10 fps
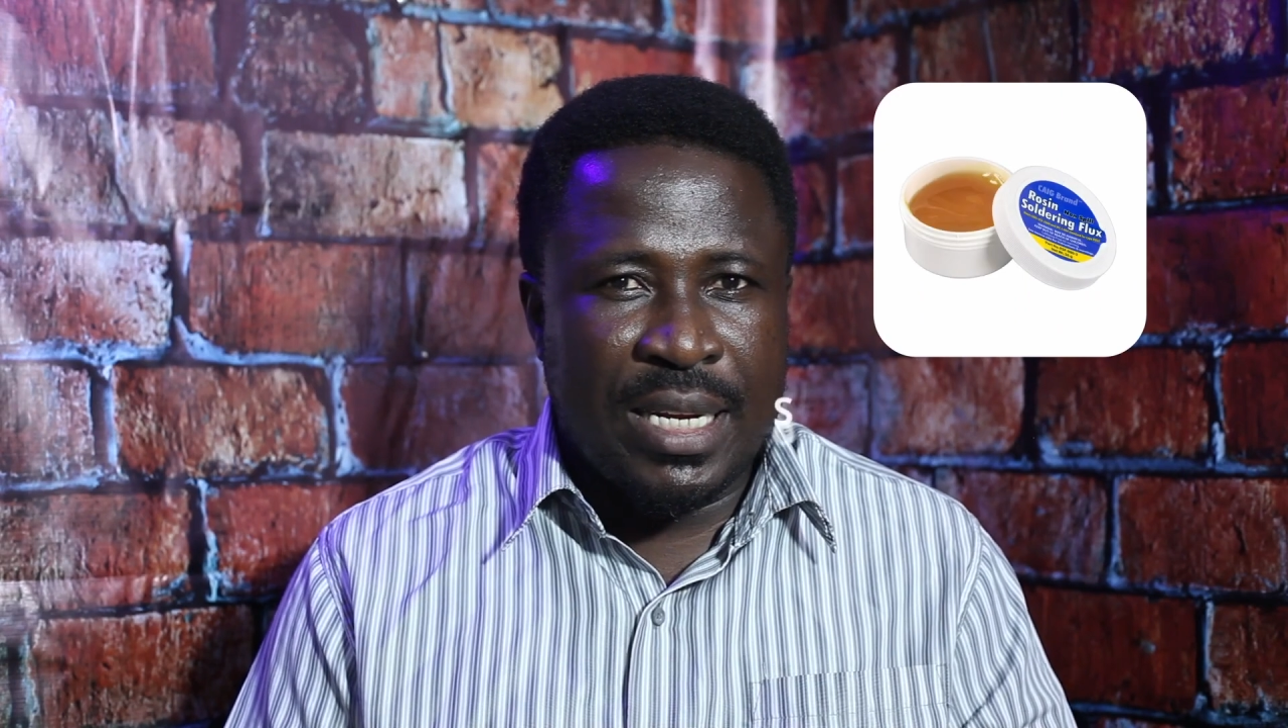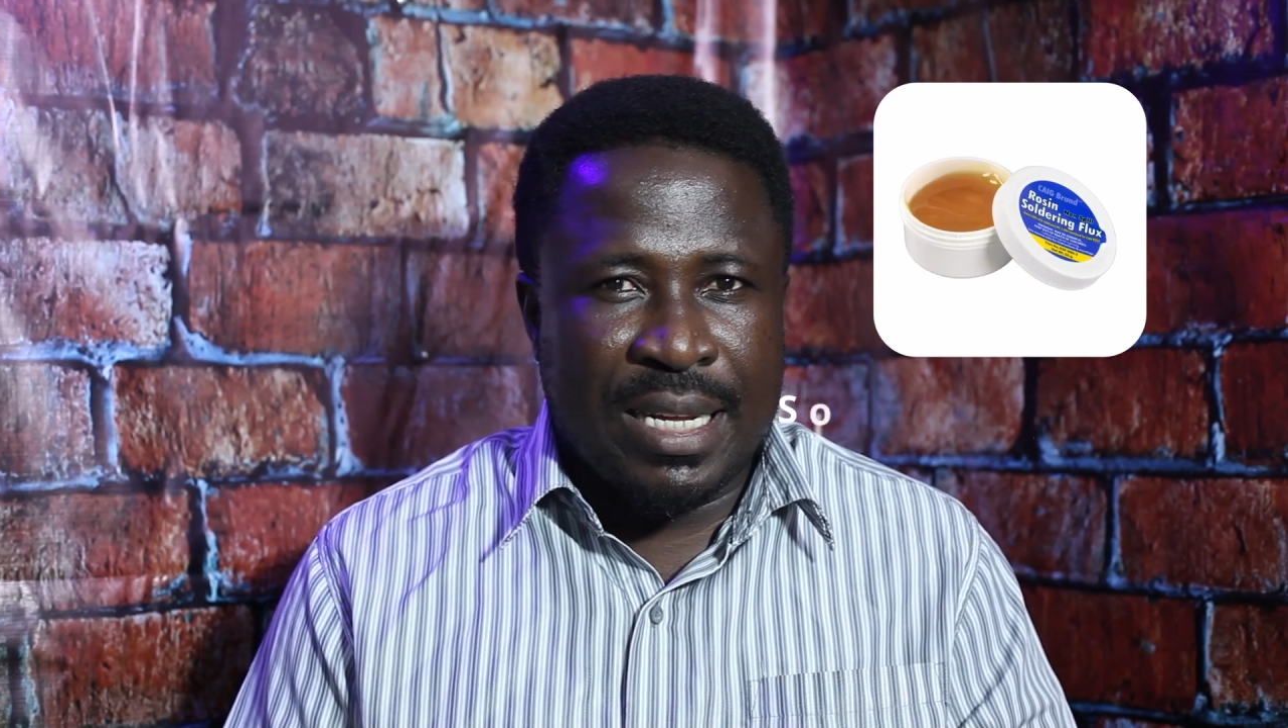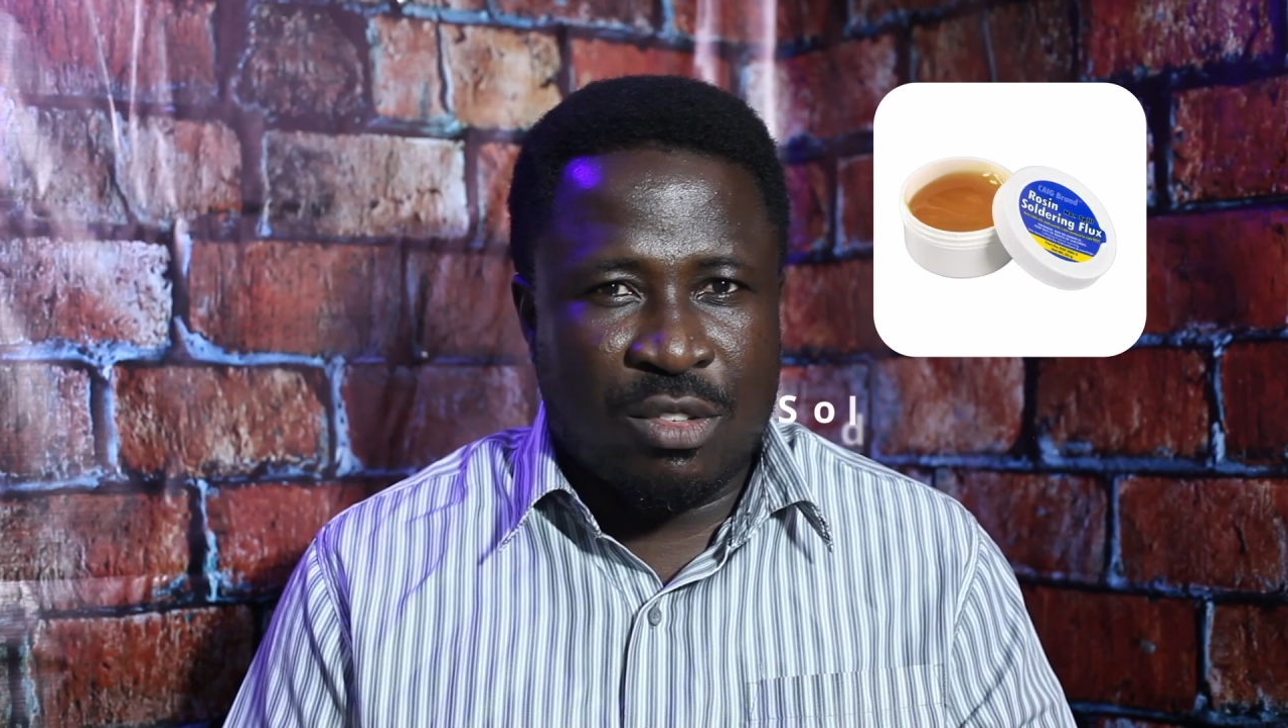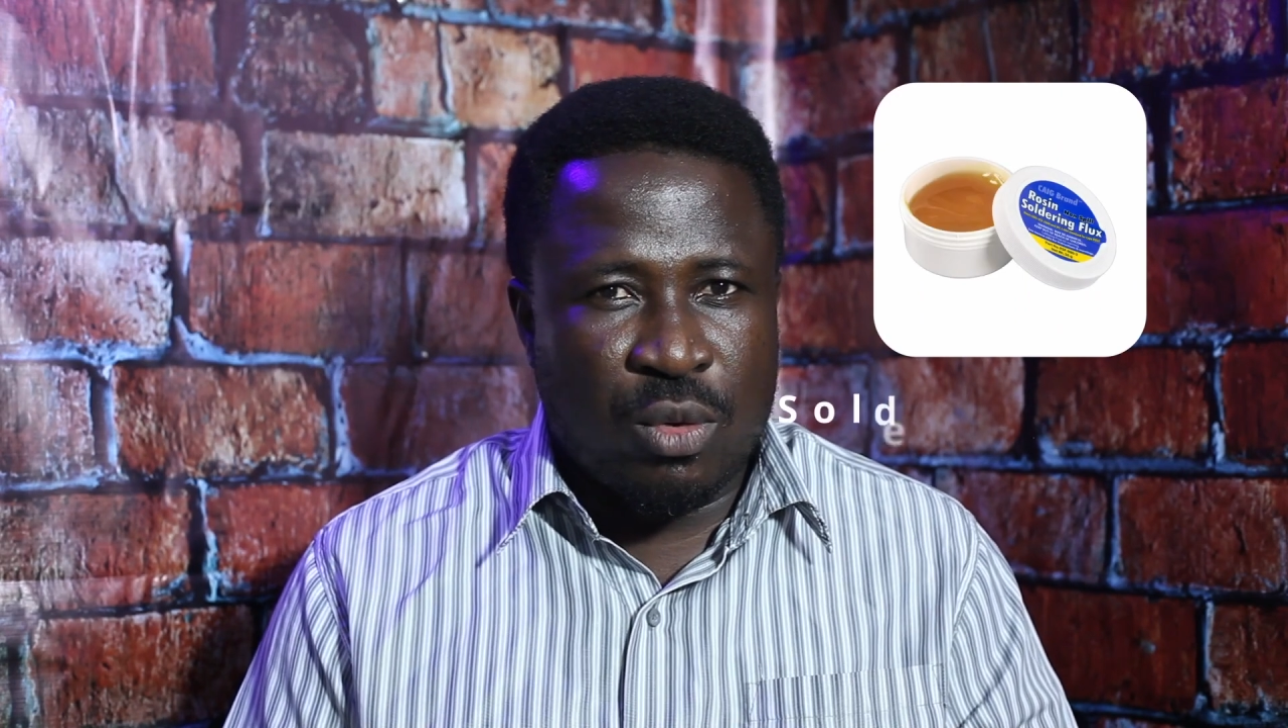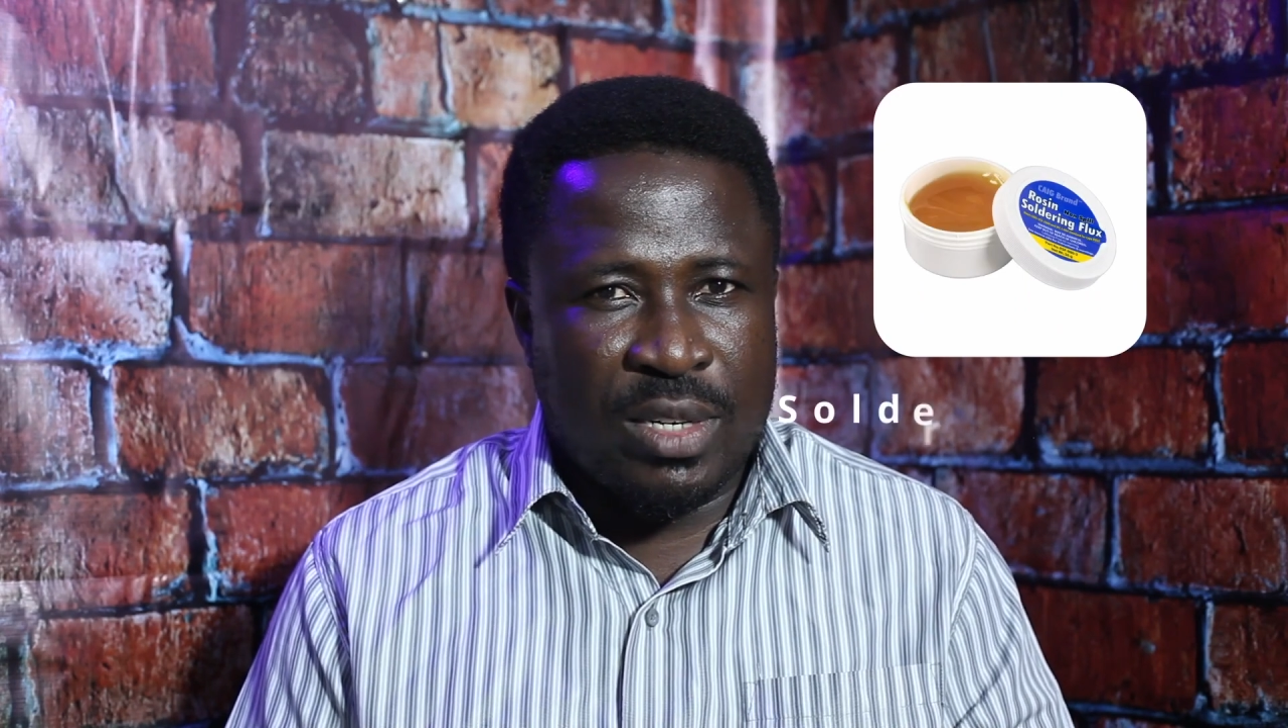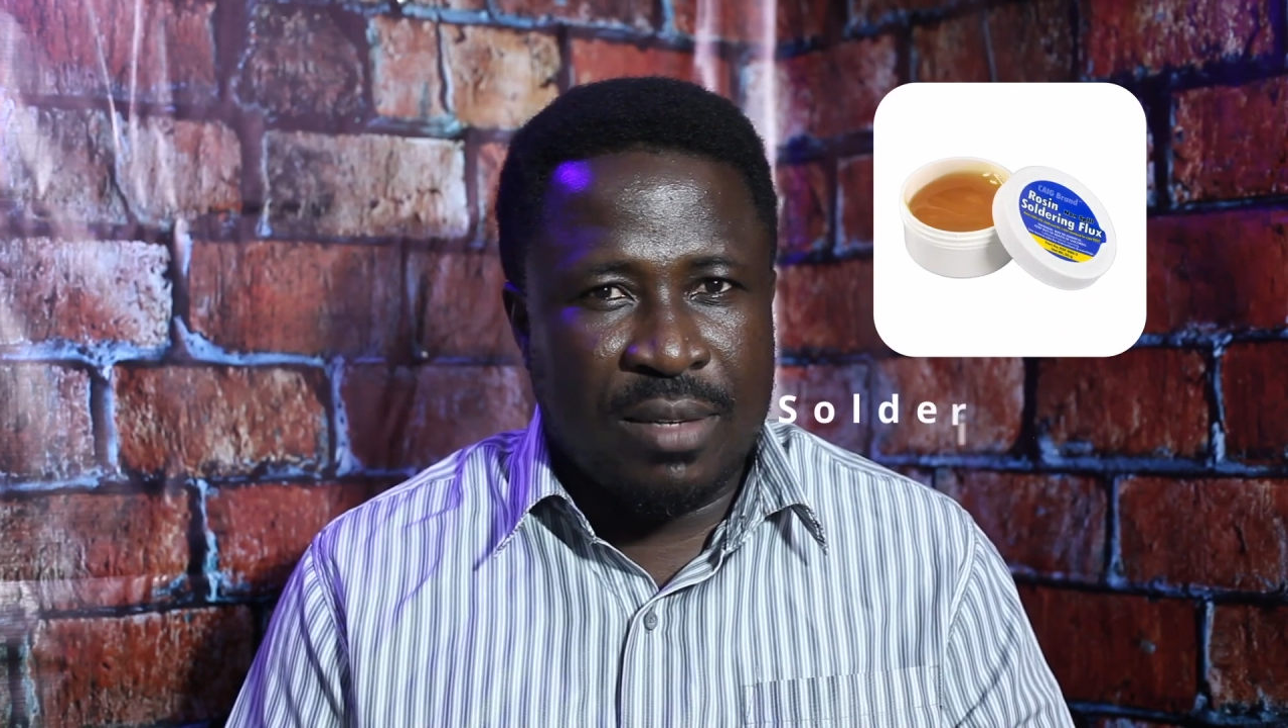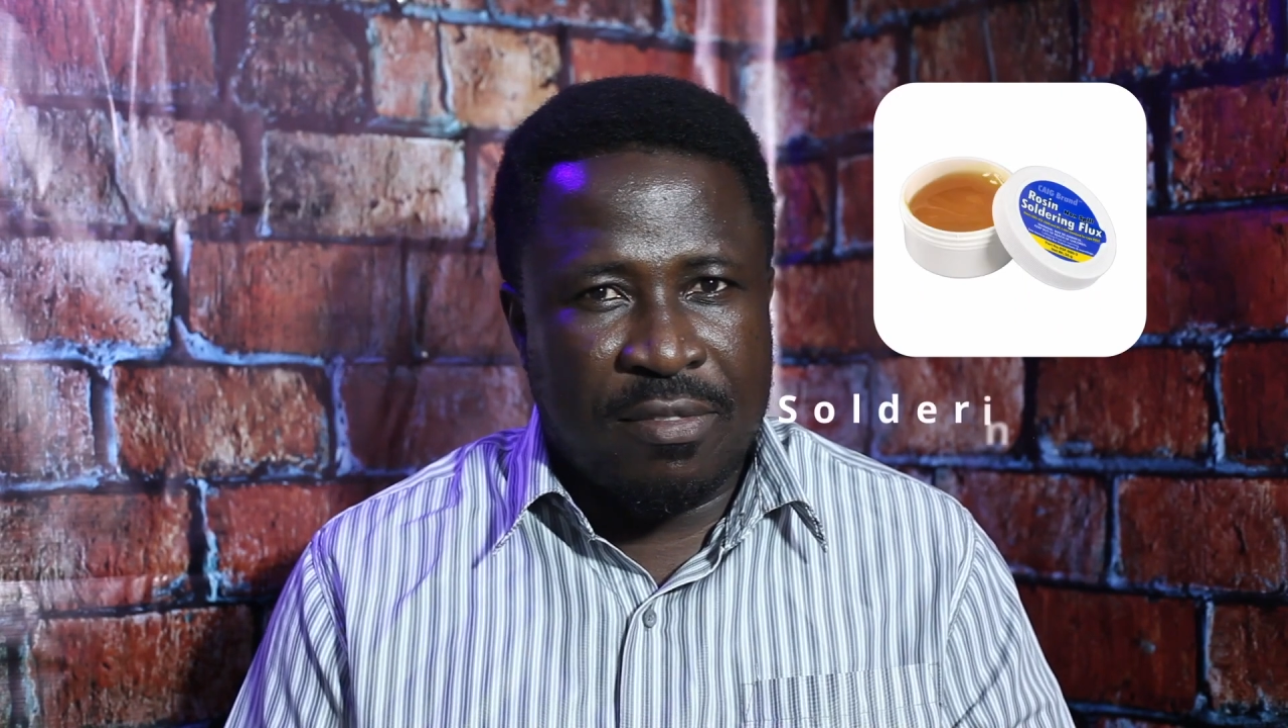the soldering